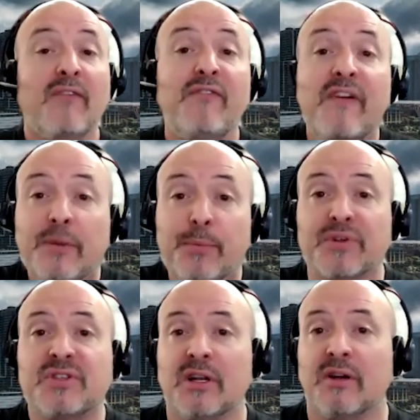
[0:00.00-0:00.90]
fifty
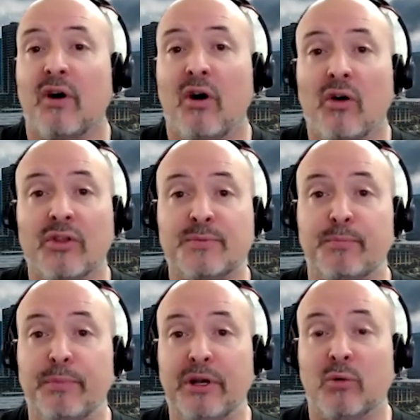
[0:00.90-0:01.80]
percent of all the
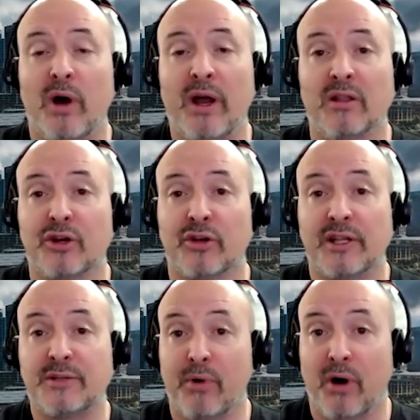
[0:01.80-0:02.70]
beer, wine, and liquor
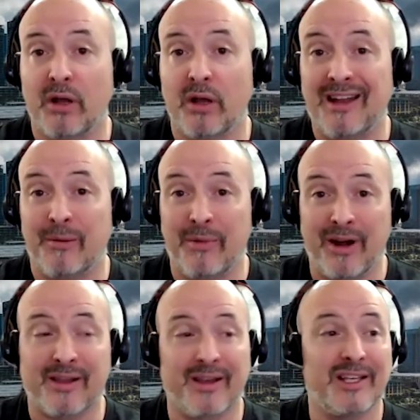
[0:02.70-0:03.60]
that's bought in
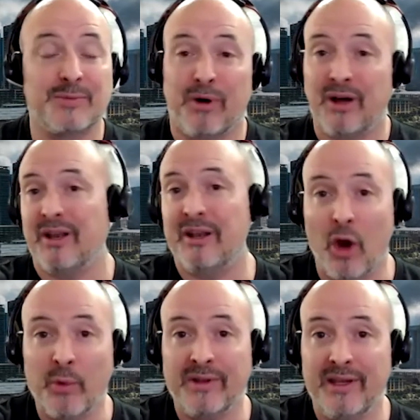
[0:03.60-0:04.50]
America is bought in
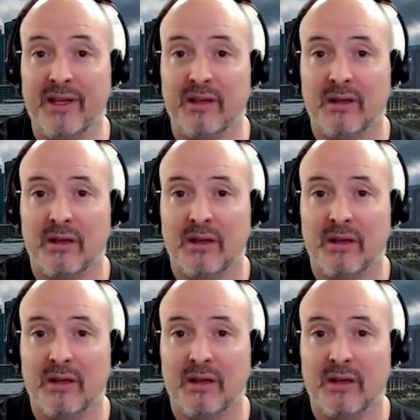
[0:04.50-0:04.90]
O N D.